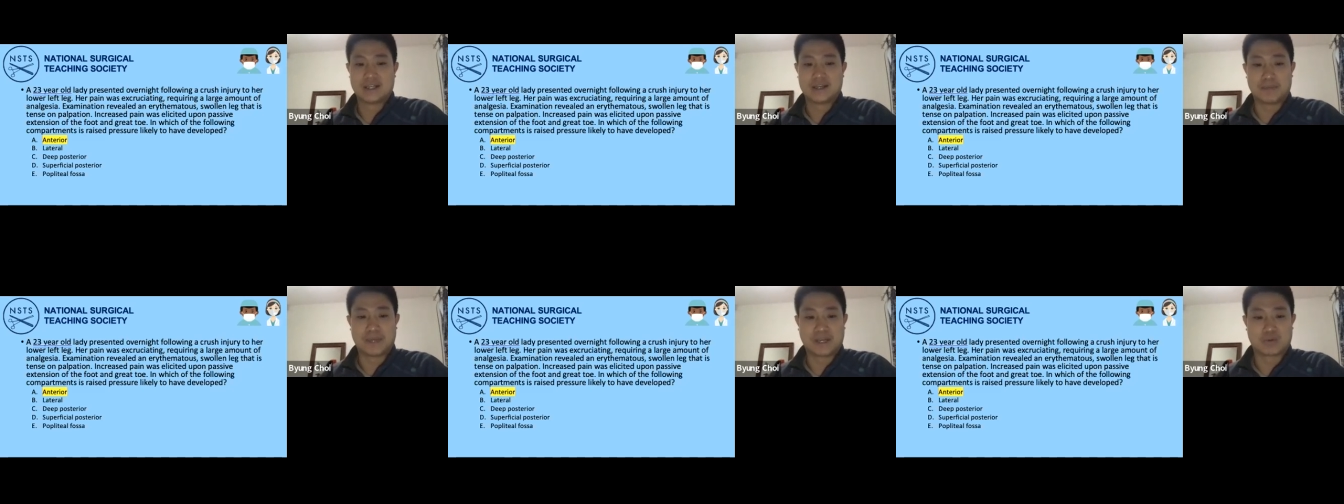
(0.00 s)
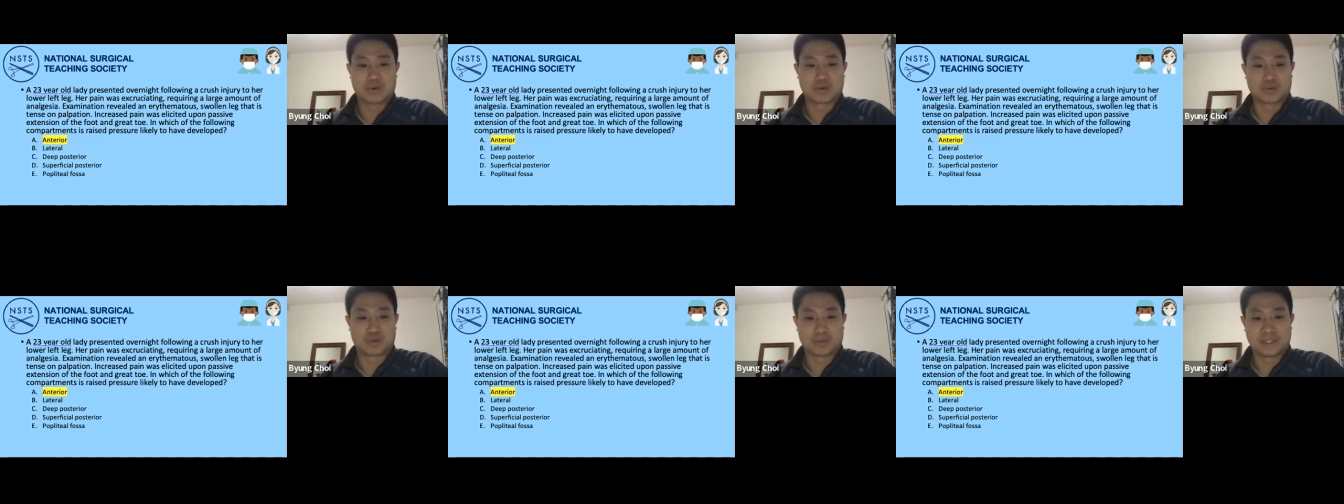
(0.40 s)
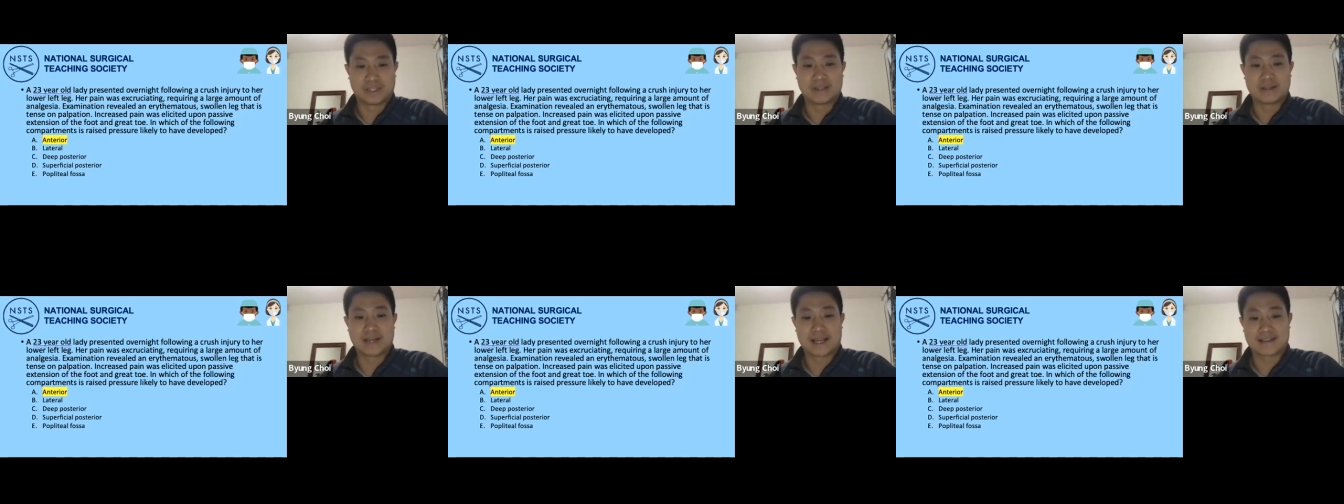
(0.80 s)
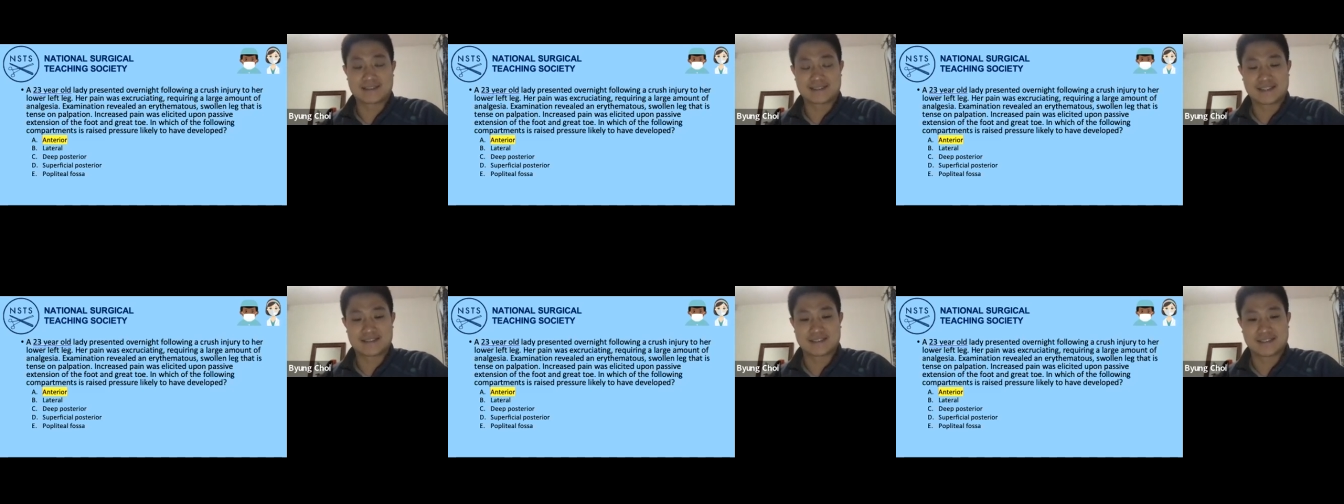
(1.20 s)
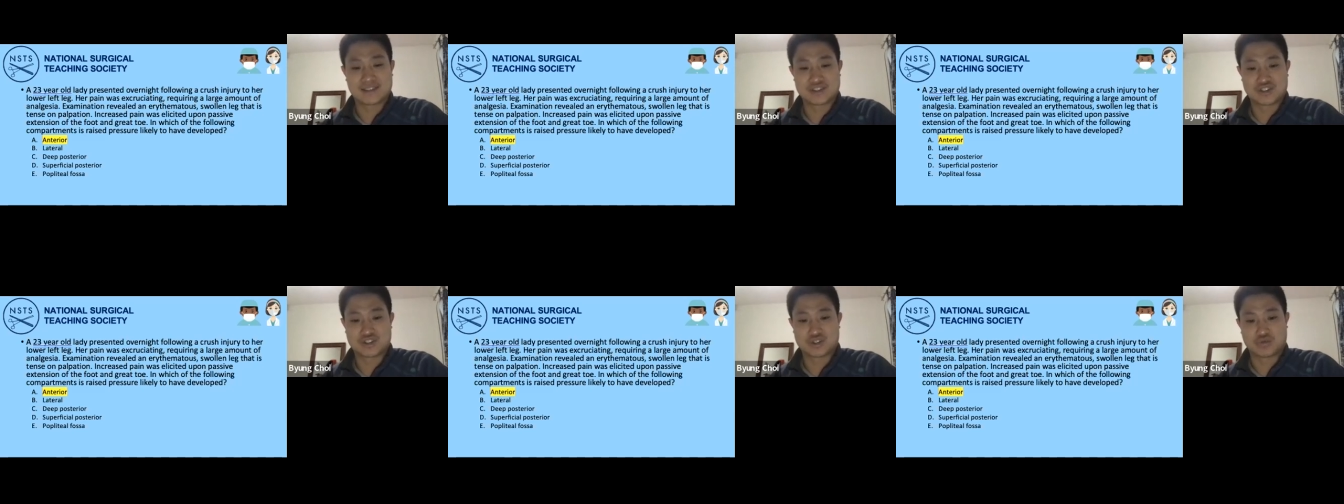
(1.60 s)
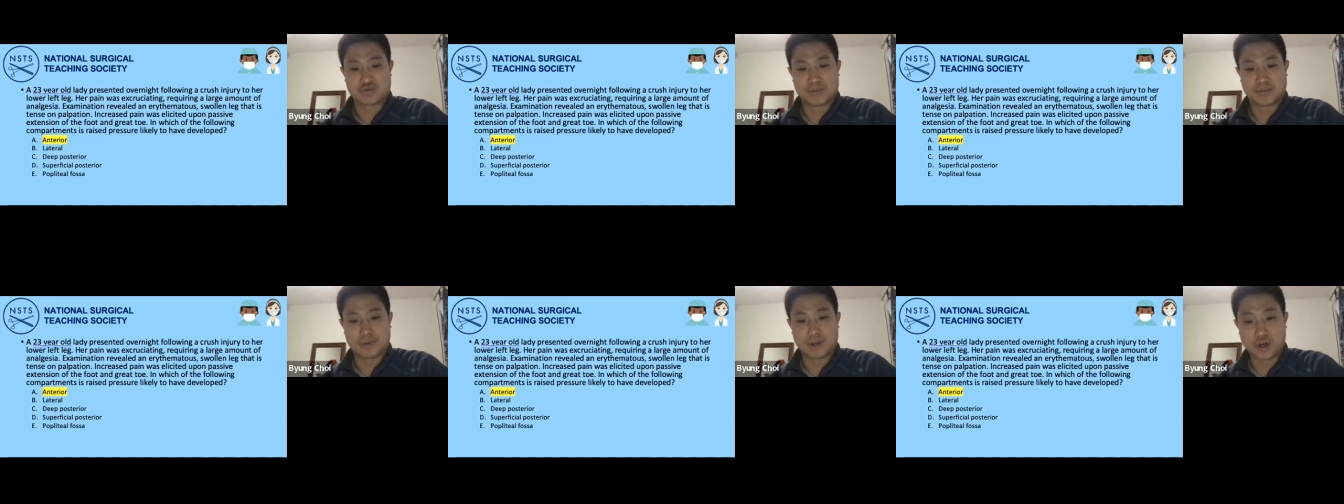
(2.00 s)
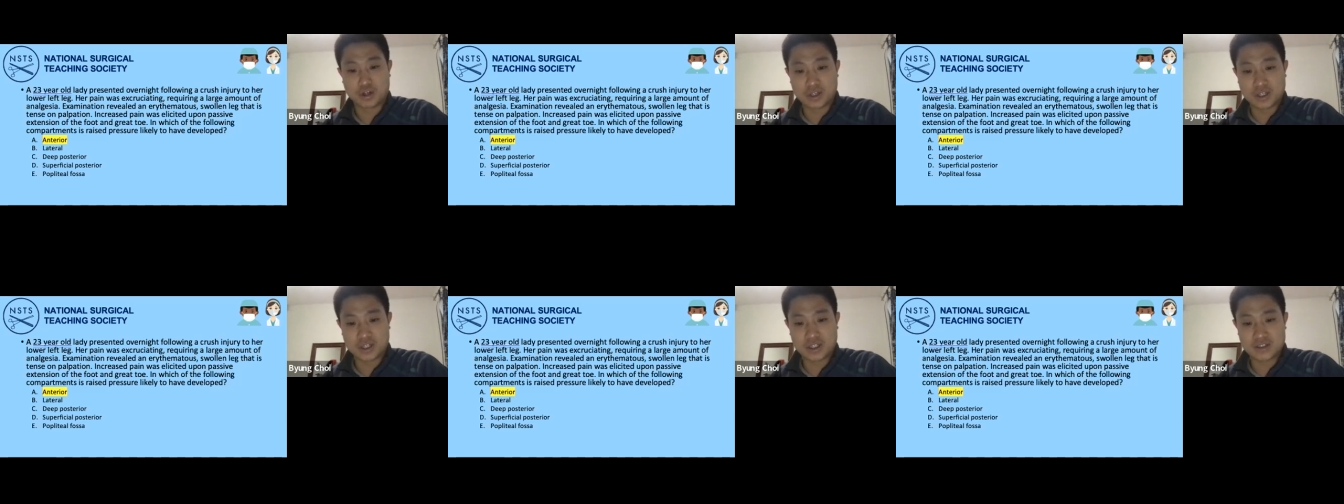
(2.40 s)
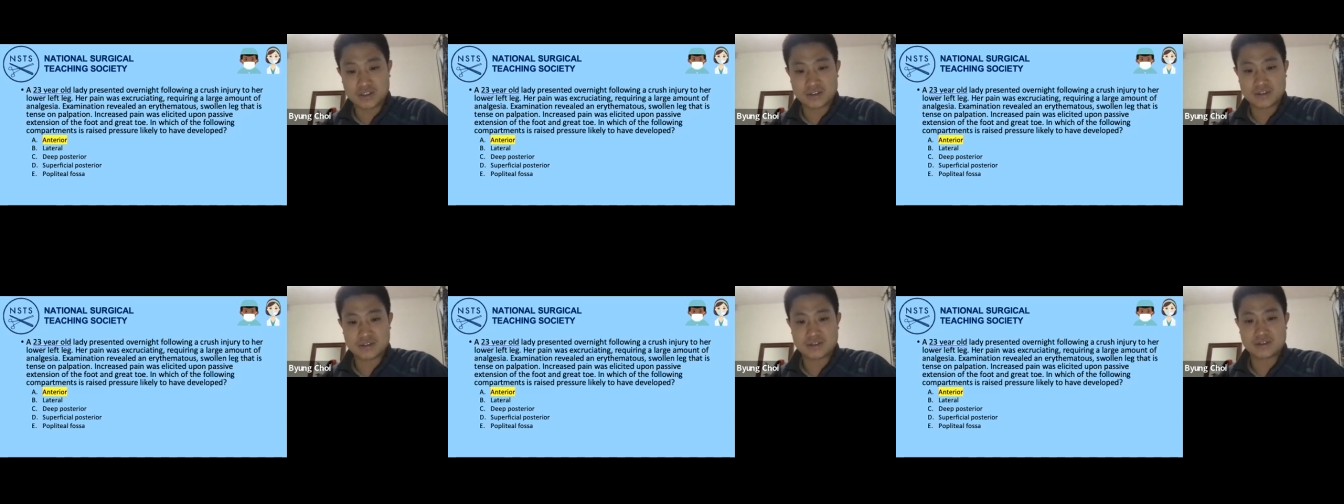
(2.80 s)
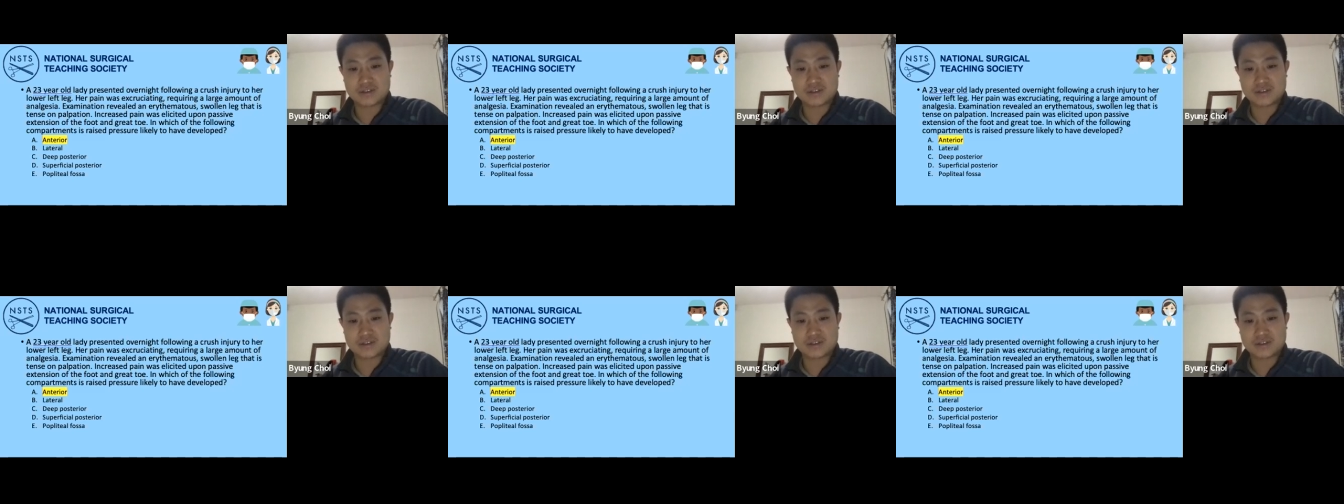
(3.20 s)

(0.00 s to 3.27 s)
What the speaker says: a big one will be extensor digitorum longus,